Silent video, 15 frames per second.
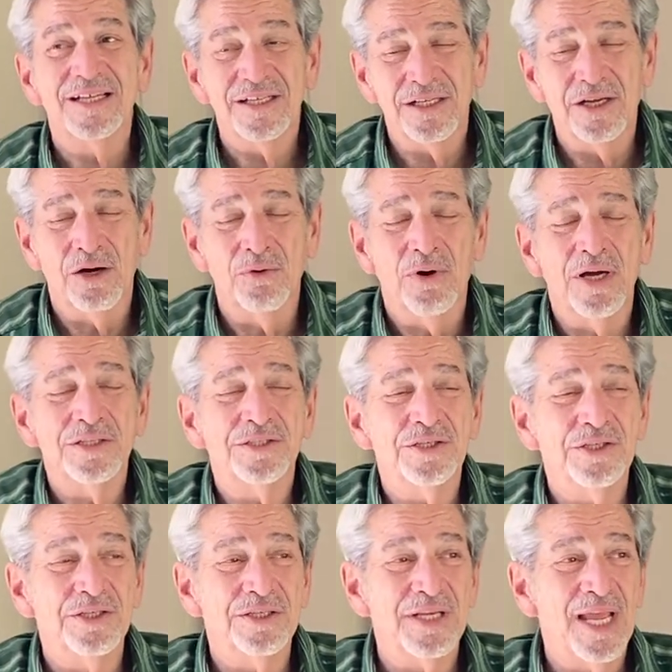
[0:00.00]
go onto
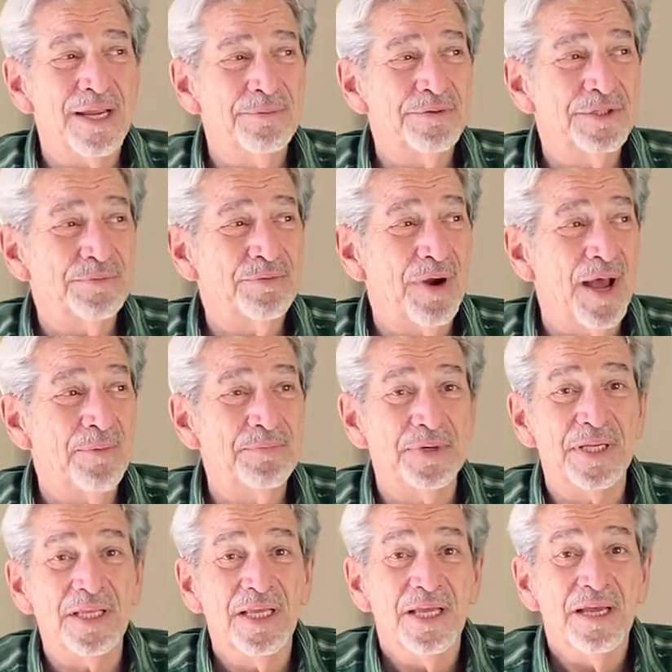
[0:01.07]
your neighbor's
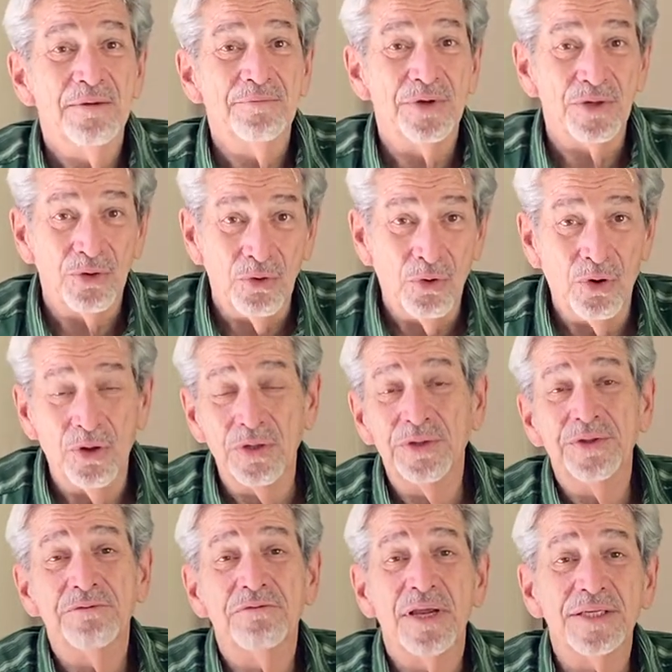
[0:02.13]
property, but all of
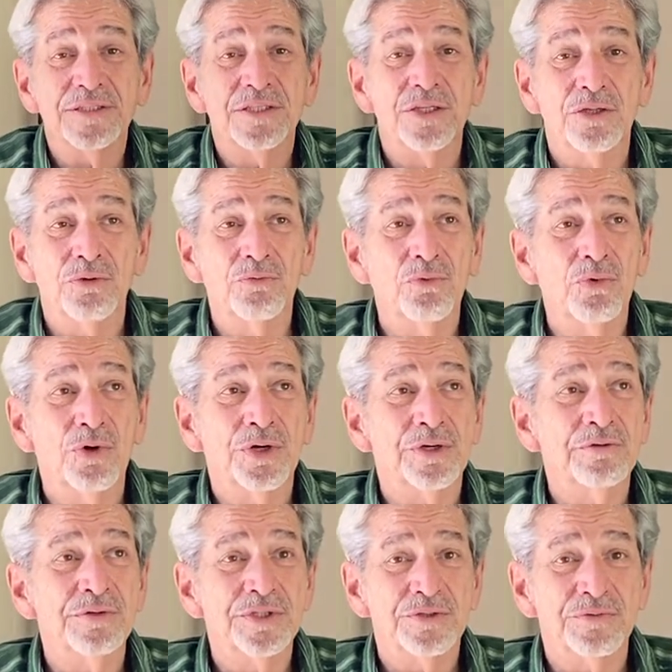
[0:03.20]
the rest of the
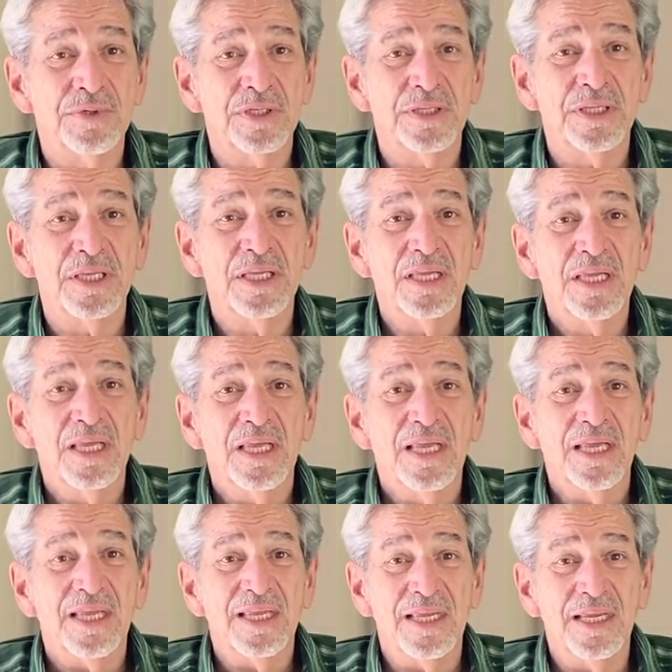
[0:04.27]
water is really
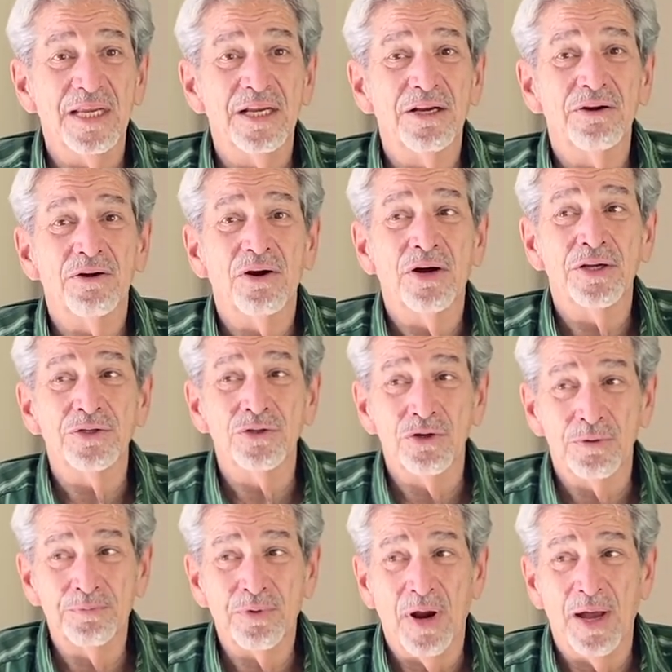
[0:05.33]
here on
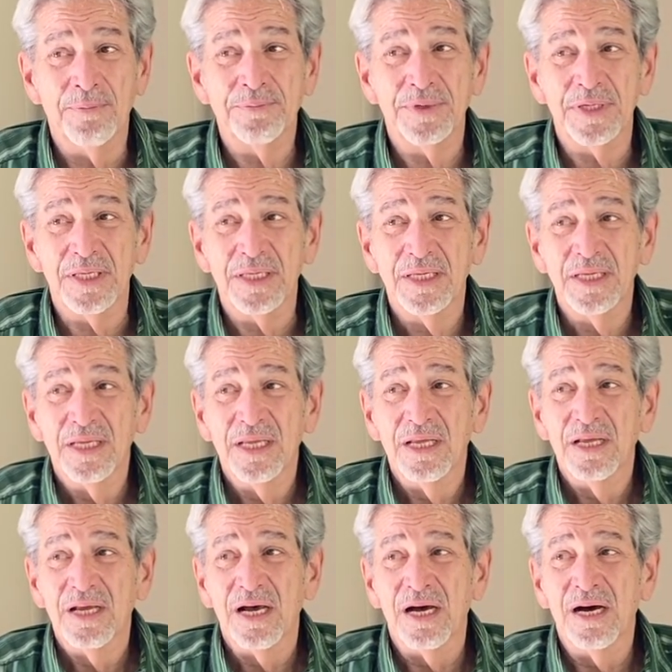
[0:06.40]
your property.
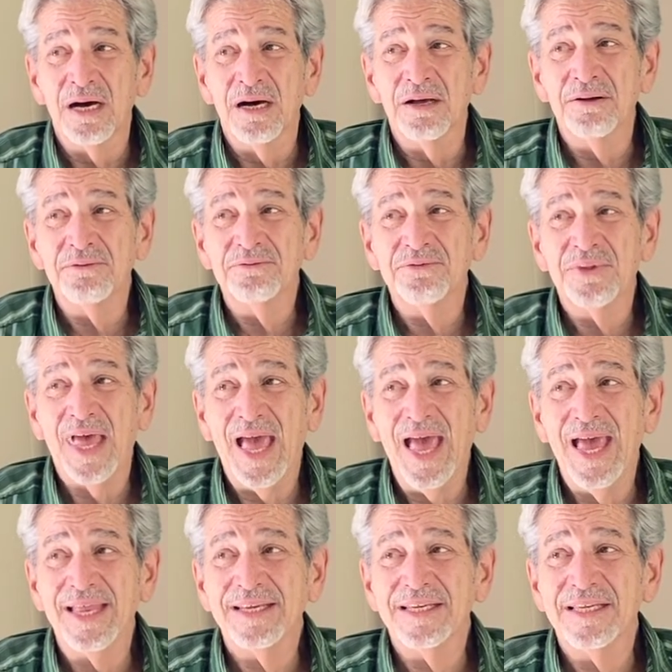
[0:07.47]

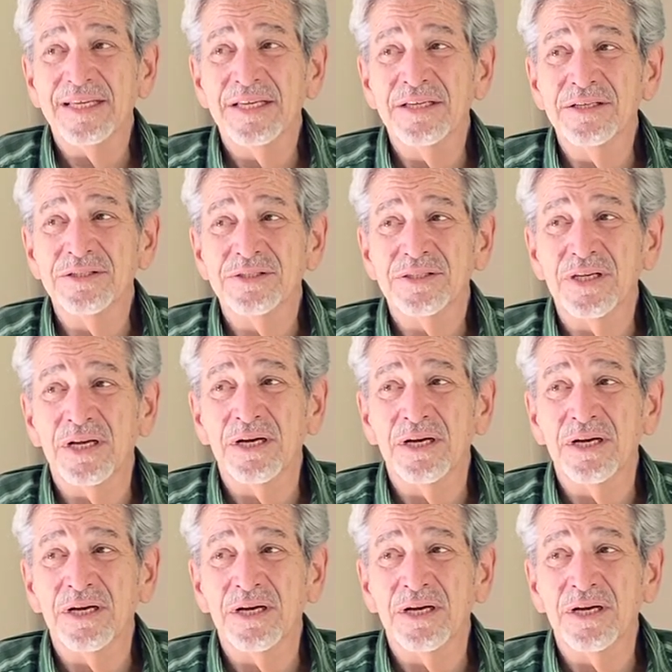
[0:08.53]
That is